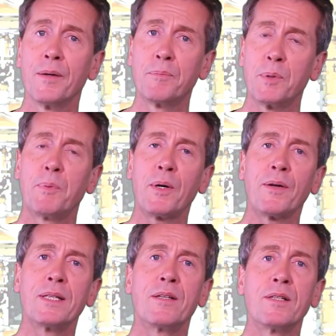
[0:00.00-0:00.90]

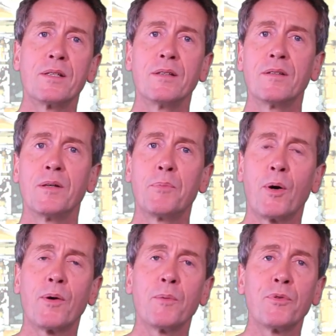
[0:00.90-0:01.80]
prepare a decent
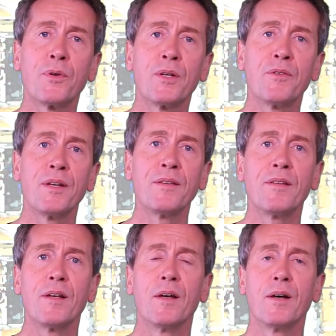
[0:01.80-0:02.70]
program for the
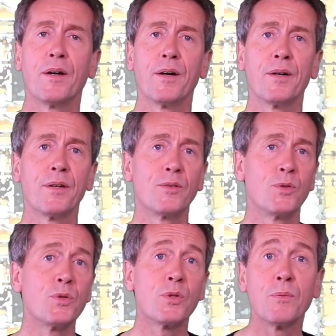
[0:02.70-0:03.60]
event,
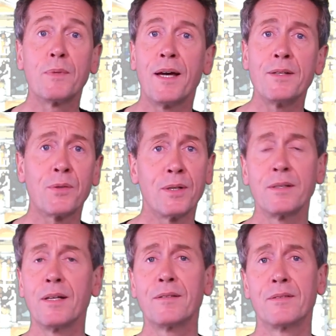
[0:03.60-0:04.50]
do some catering
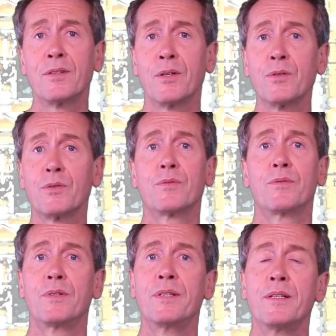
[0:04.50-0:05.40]
that
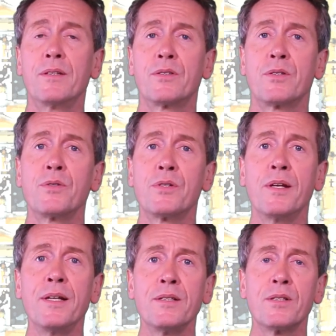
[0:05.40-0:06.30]
suits the
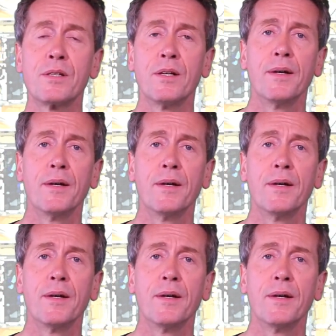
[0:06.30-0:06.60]
needs.